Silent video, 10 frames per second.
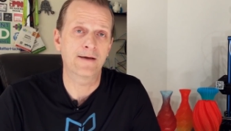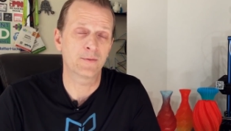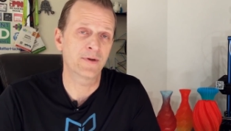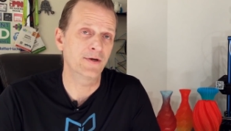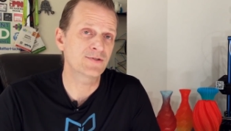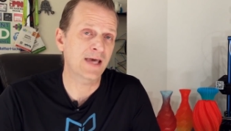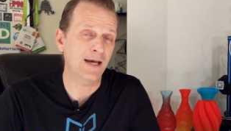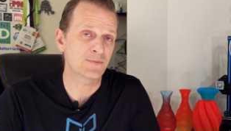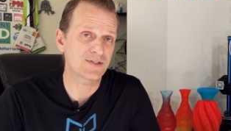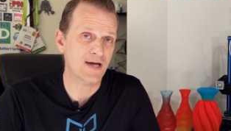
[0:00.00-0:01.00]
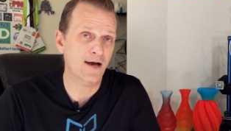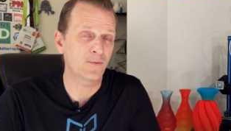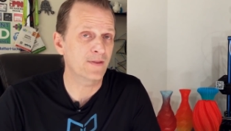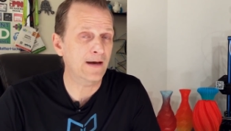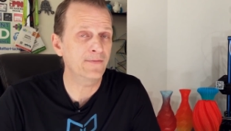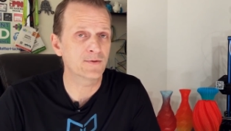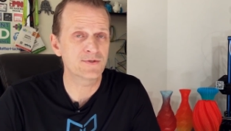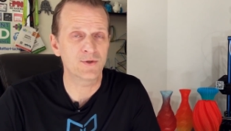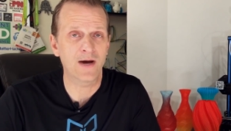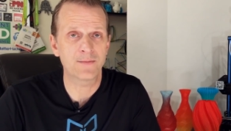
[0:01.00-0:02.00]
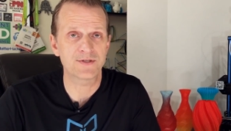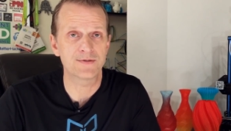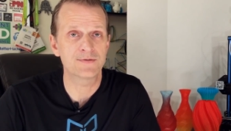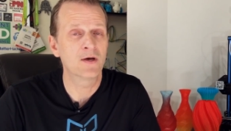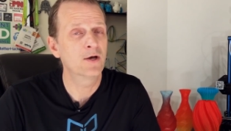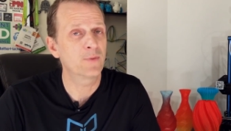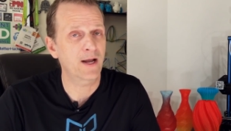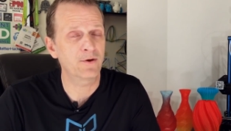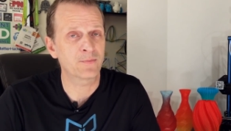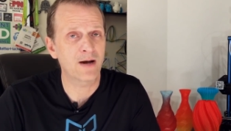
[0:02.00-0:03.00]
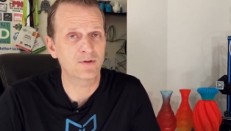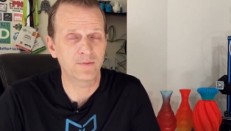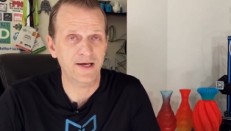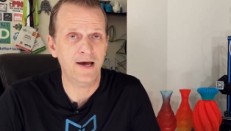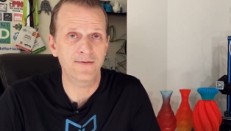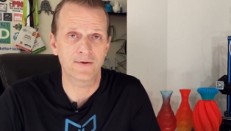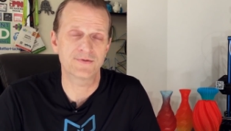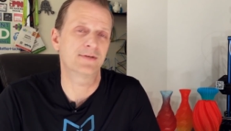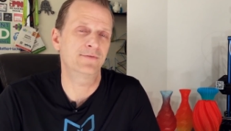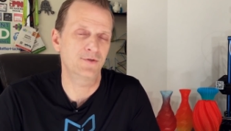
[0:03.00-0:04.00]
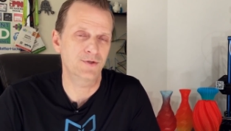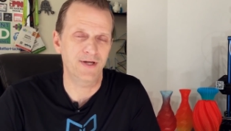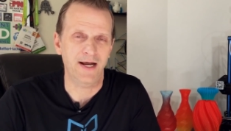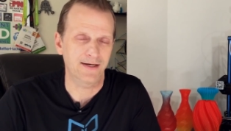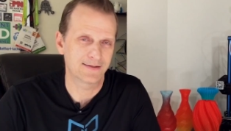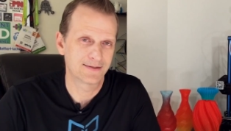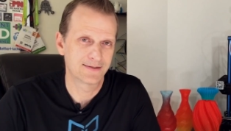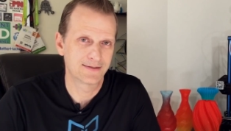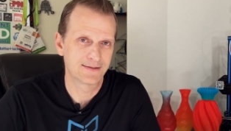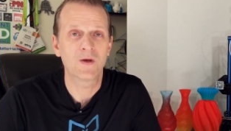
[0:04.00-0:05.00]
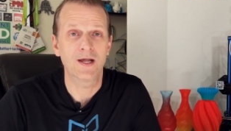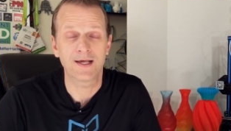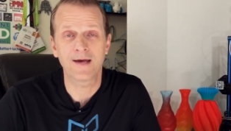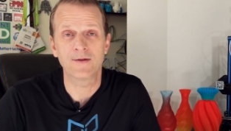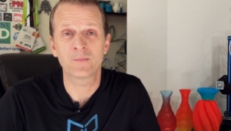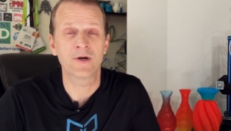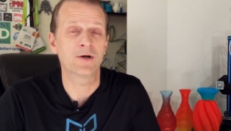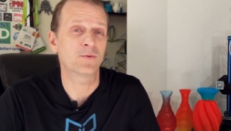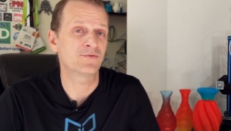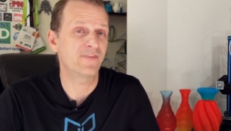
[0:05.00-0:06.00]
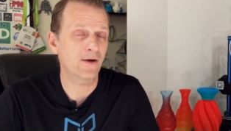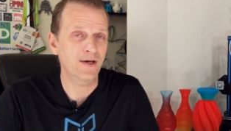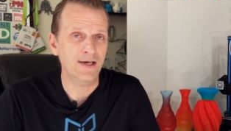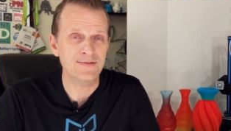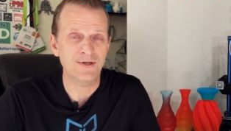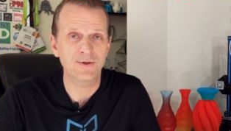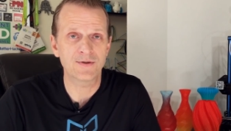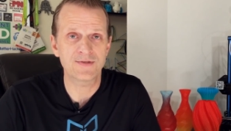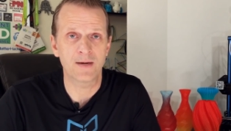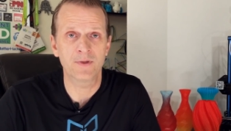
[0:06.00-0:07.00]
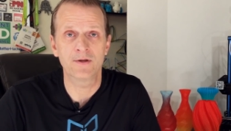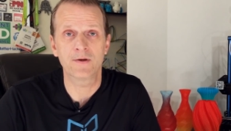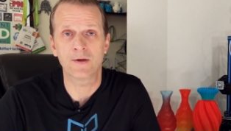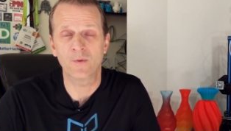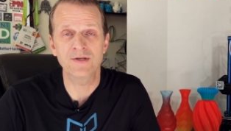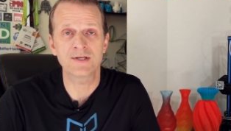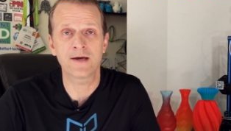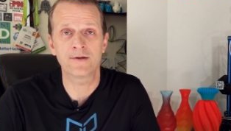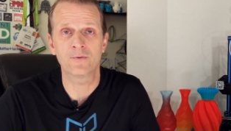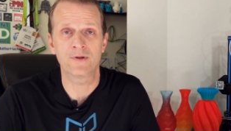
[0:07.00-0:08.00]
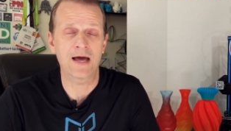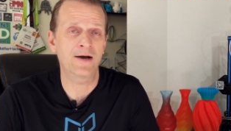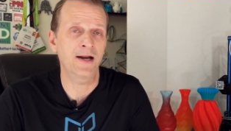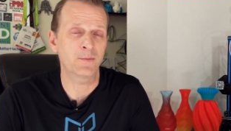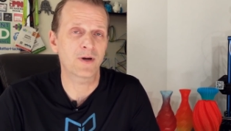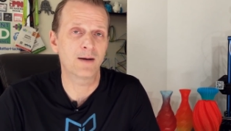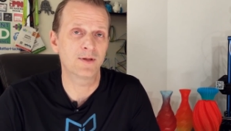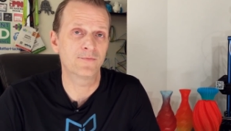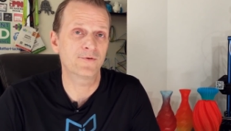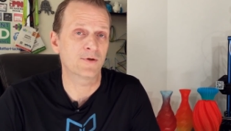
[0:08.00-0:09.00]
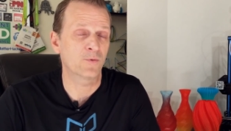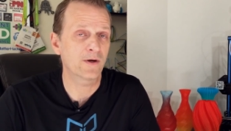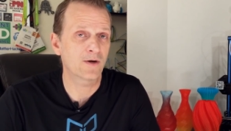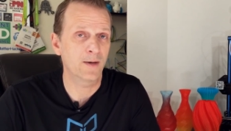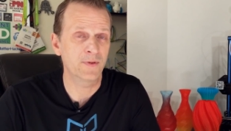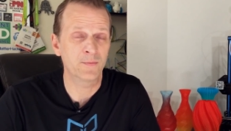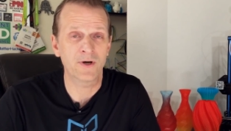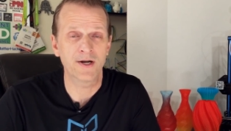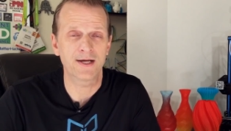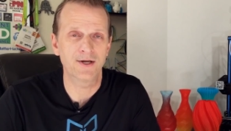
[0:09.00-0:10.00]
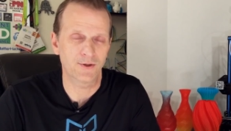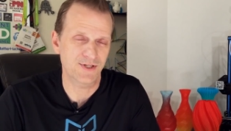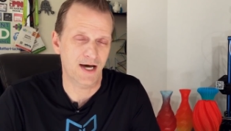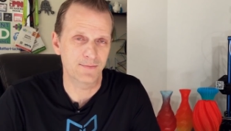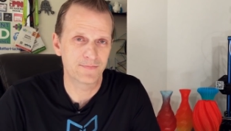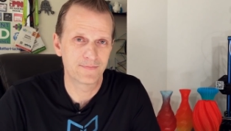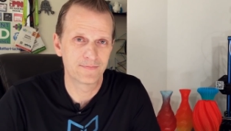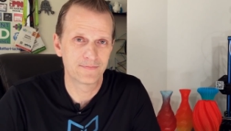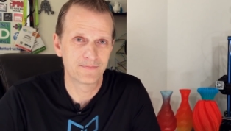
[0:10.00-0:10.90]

now the printers came stock without those two options, but I would probably add those at a future date. And again, the printer was very easy to assemble, it went together without any problems, and we were up and printing in no time.